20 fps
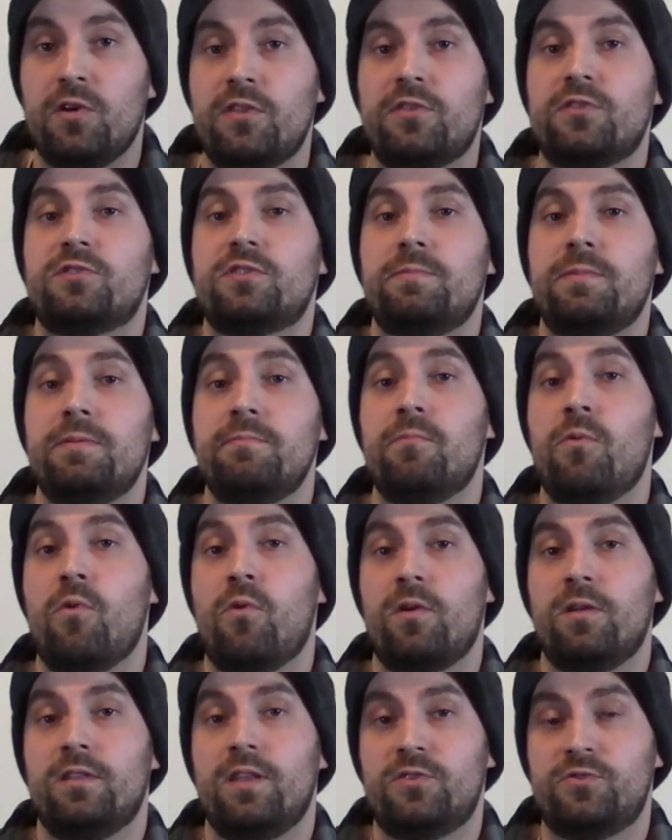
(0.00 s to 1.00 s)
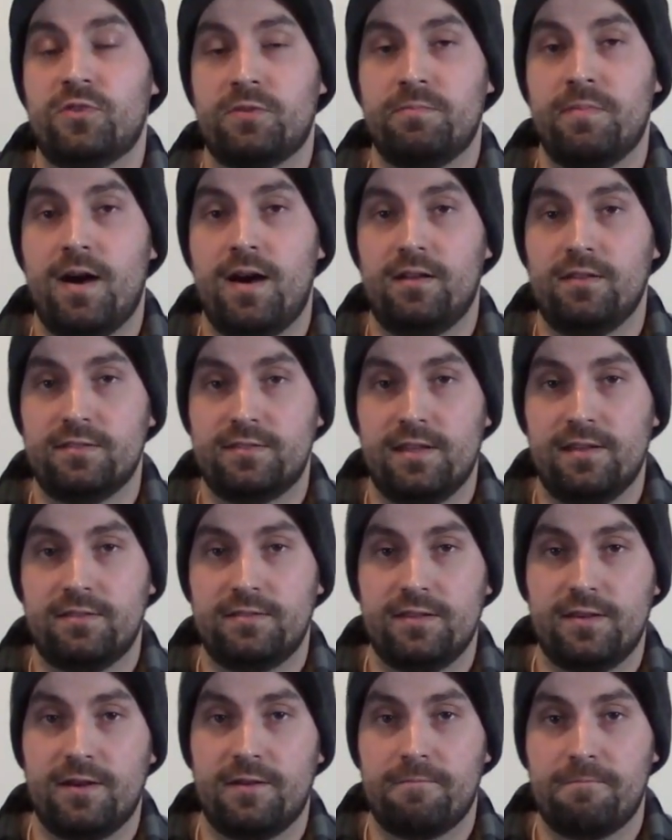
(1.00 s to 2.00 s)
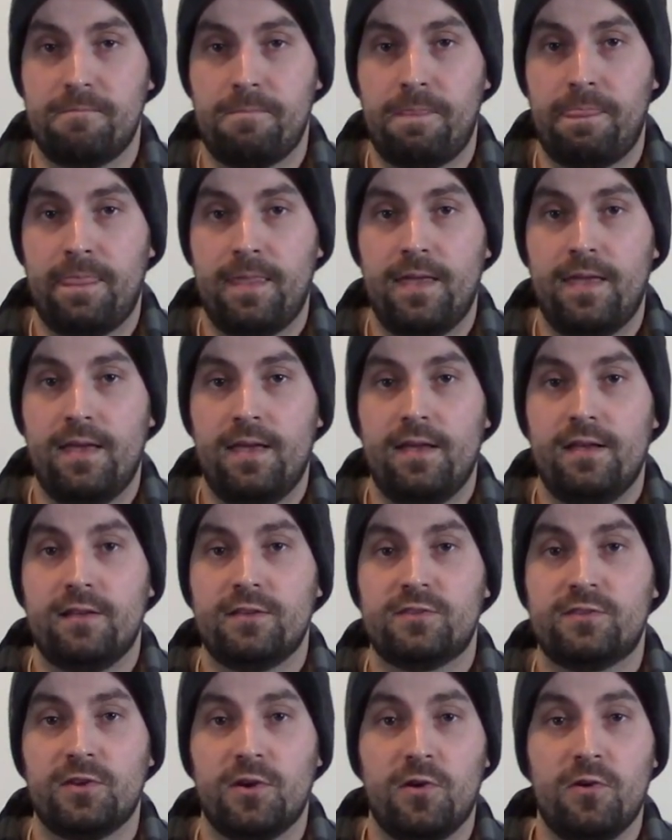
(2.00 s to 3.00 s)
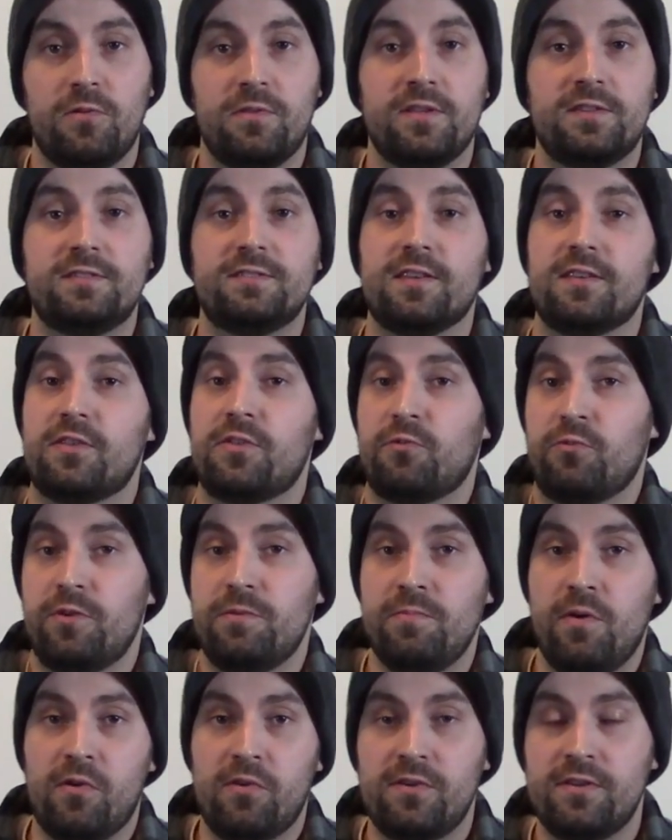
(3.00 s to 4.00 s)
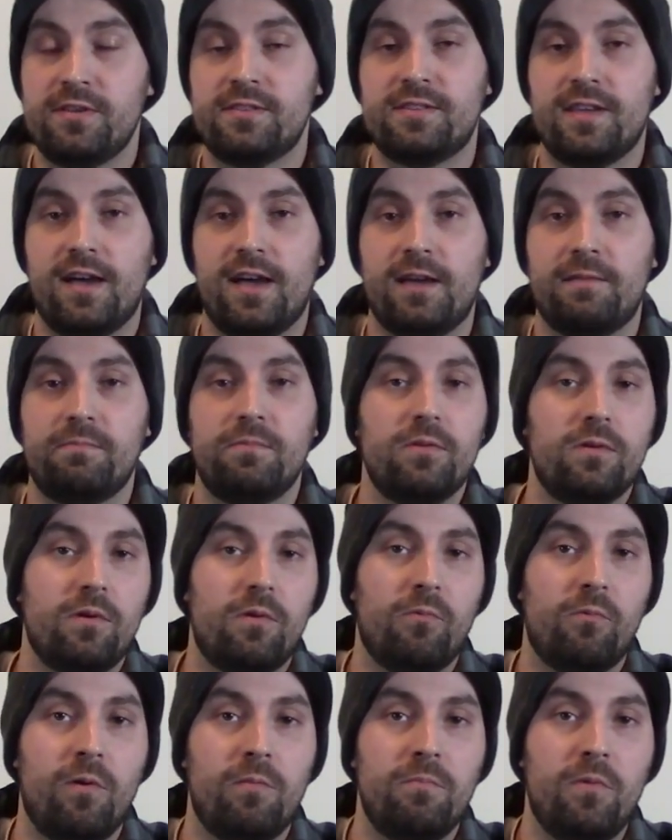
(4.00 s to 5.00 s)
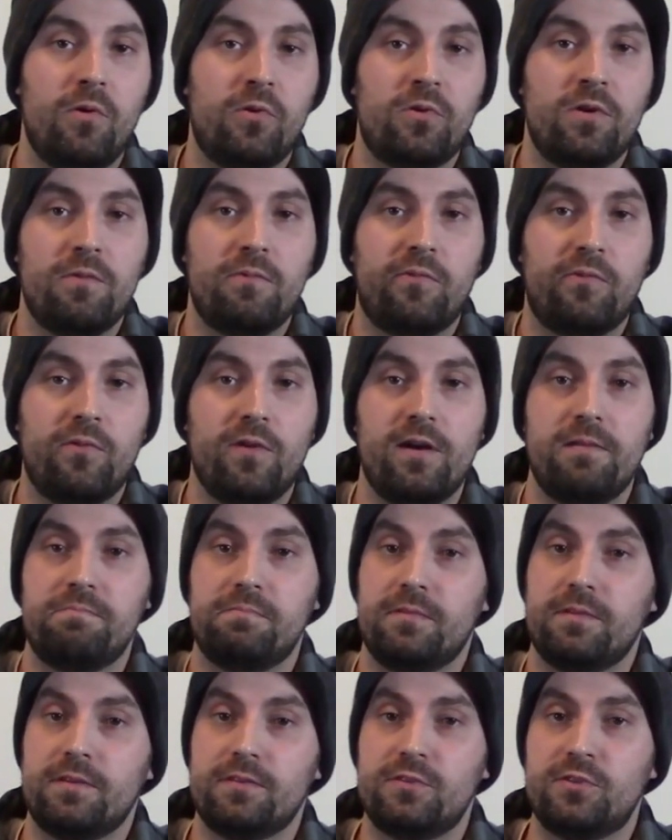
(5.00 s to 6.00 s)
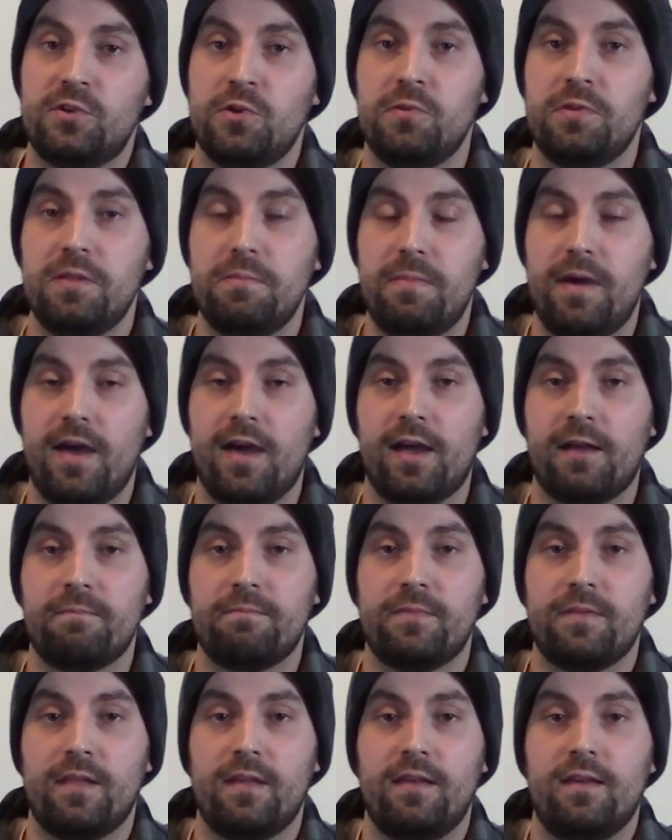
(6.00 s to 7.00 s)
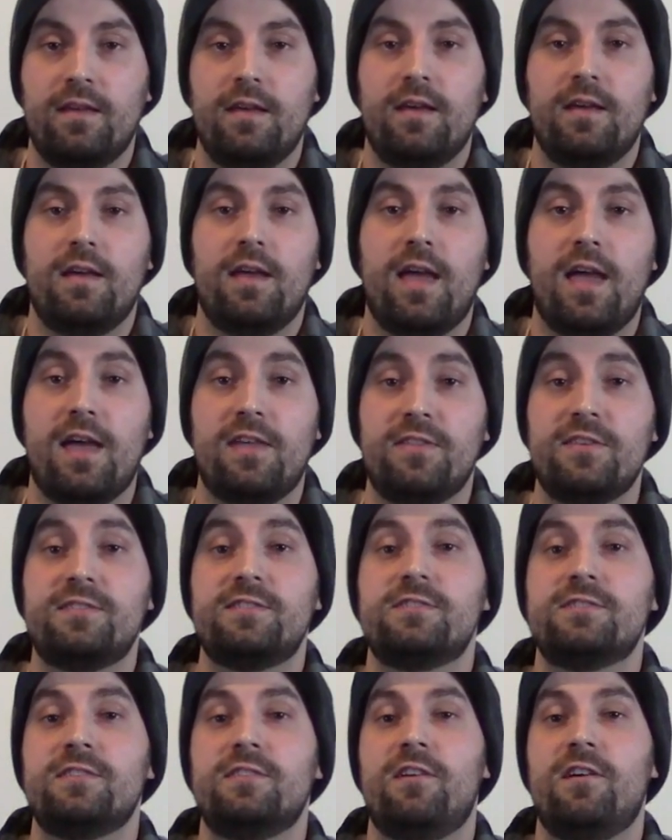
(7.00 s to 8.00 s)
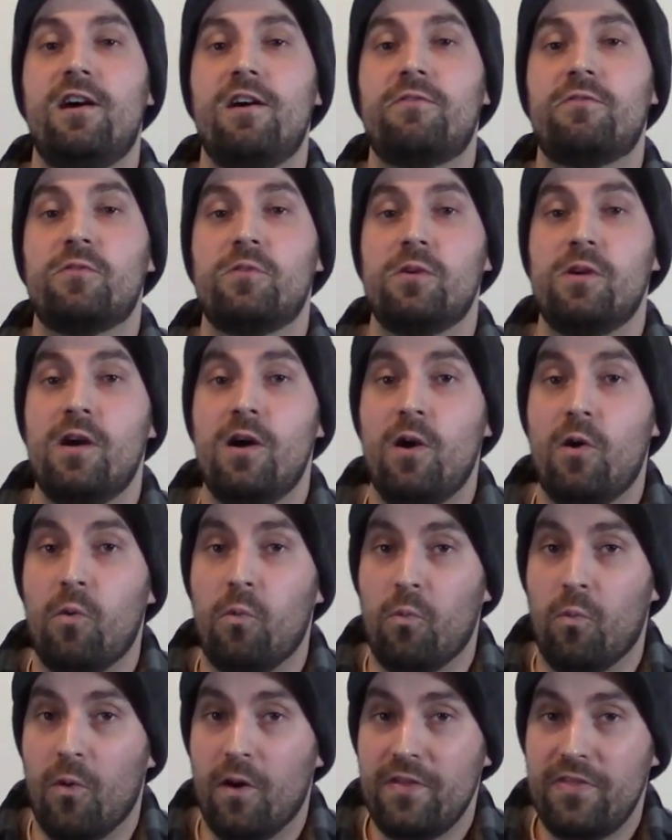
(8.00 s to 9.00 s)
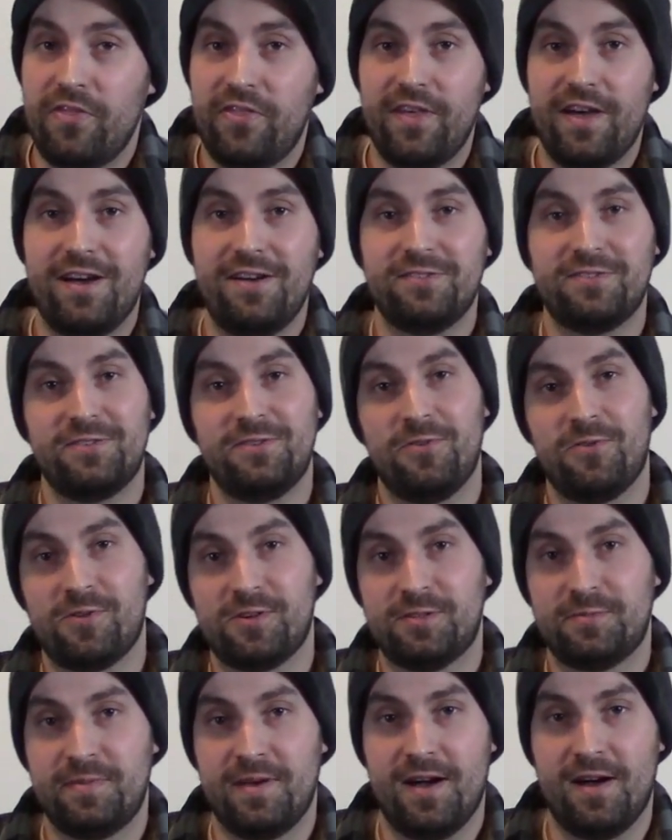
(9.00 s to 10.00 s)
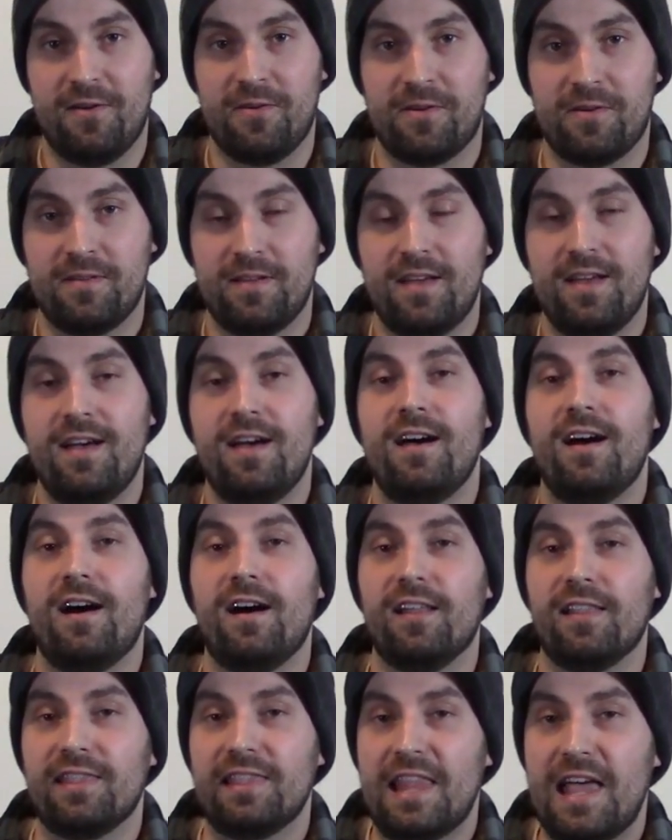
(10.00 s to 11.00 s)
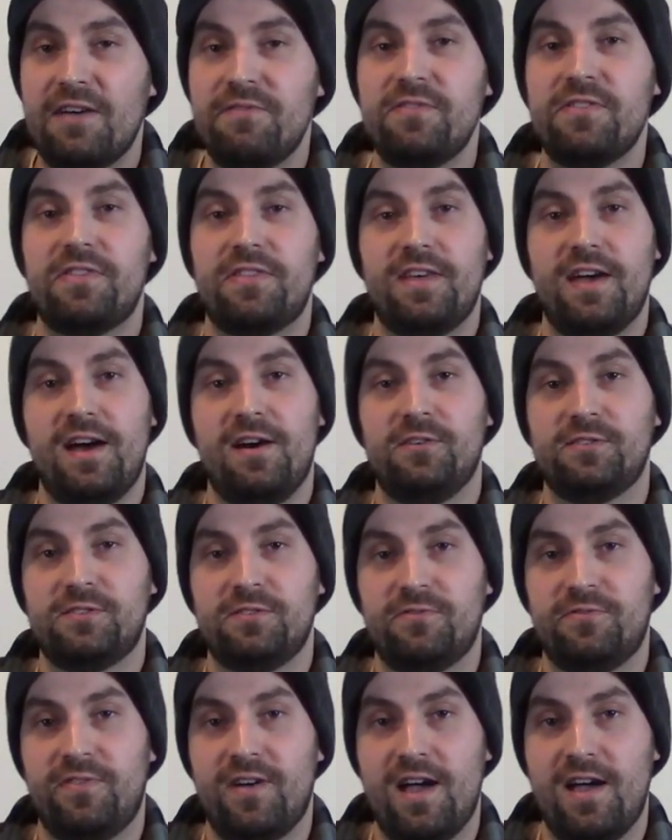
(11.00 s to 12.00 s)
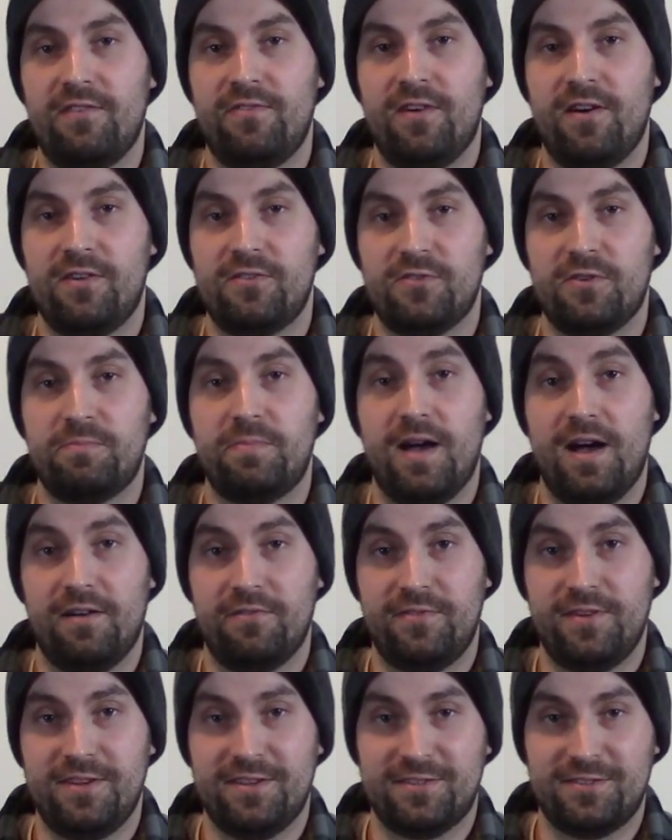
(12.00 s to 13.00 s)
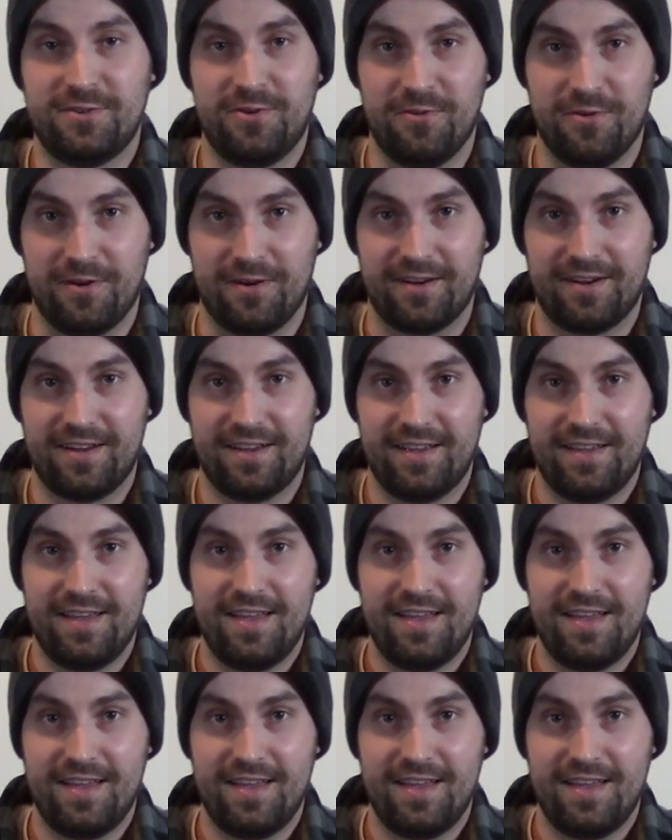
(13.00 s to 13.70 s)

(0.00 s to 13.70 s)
that there's going to be more electric models out there. So this is a 3-motor design, 1 motor up front, 2 in the back, and this is going to offer 1,000 horsepower, 11,500 pound-feet of torque,